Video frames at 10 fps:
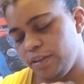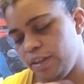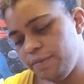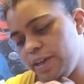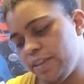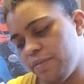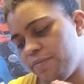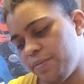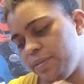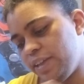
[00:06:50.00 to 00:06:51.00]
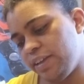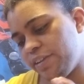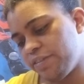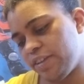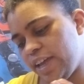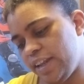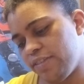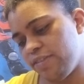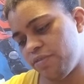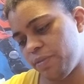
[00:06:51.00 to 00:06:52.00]
Then we got the Fool down here, the
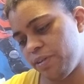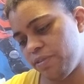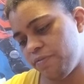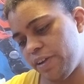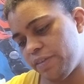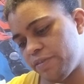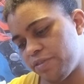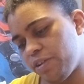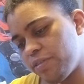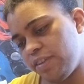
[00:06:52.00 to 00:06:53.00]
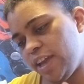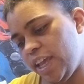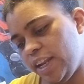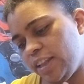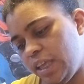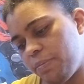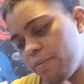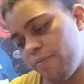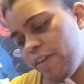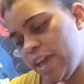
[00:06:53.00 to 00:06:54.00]
Callous, as well as the final result, taking a leap
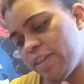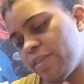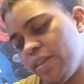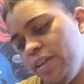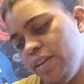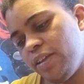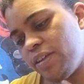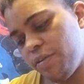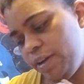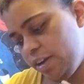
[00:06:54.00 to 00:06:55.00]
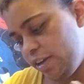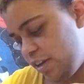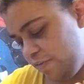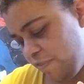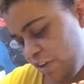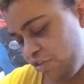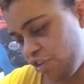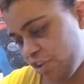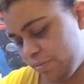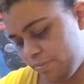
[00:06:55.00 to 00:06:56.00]
of faith, going on an
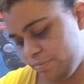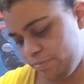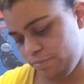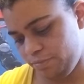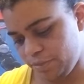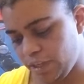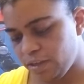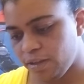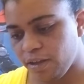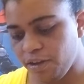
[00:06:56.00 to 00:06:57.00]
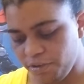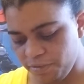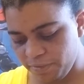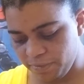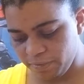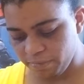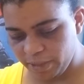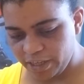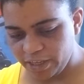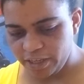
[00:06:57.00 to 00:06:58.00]
adventure. Oh
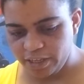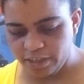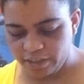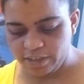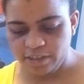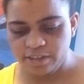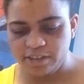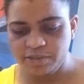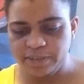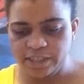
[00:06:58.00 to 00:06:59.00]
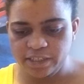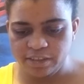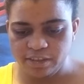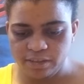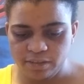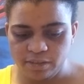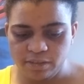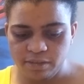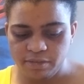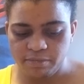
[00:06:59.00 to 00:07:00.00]
my sweet
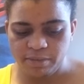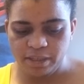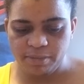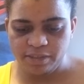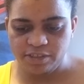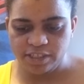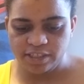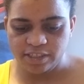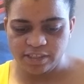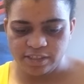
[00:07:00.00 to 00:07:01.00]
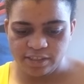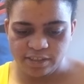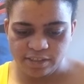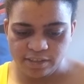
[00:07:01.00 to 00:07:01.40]
baby Jesus.